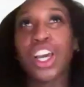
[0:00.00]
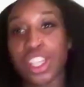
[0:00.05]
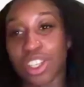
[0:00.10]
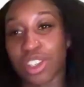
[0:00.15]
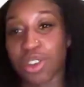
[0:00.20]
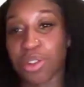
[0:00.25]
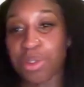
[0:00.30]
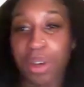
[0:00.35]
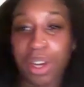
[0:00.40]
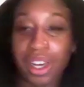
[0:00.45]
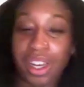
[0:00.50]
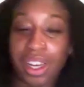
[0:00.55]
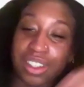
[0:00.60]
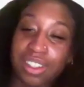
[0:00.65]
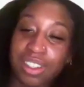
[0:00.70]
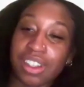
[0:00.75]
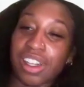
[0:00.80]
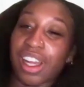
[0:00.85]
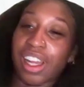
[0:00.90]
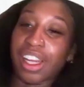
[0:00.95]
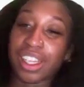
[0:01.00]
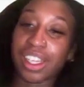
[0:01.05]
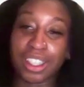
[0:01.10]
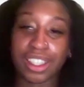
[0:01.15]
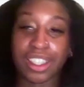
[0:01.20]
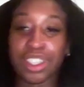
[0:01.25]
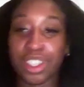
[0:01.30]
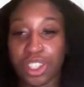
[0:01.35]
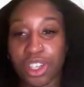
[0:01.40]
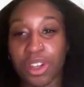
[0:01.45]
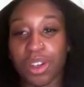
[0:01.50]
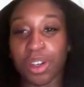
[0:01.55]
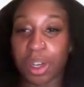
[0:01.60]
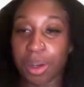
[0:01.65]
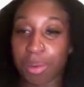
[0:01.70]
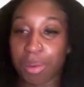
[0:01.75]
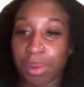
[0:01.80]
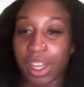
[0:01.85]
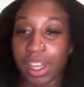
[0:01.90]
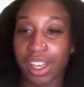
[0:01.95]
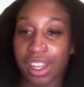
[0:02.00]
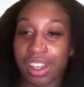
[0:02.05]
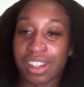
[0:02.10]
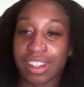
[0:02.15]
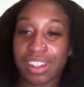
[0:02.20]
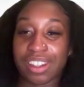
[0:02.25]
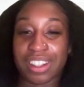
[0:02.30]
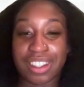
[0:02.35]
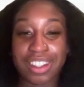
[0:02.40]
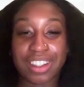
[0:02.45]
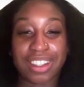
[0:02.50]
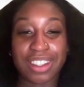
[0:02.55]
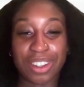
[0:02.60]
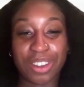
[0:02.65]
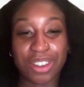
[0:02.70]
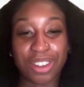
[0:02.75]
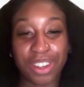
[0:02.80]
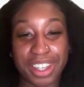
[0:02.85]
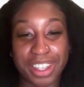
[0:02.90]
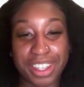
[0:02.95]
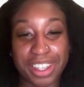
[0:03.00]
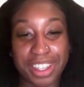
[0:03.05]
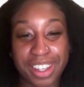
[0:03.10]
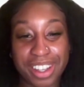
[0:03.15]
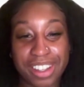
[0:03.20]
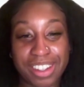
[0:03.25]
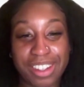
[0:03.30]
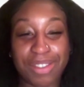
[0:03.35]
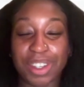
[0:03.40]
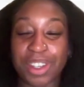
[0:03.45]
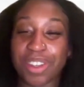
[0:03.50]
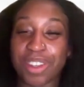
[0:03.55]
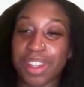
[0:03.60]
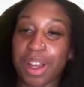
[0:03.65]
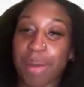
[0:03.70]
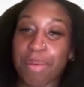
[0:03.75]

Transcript: the US and, like, Europe. Like, it's so crazy to when you think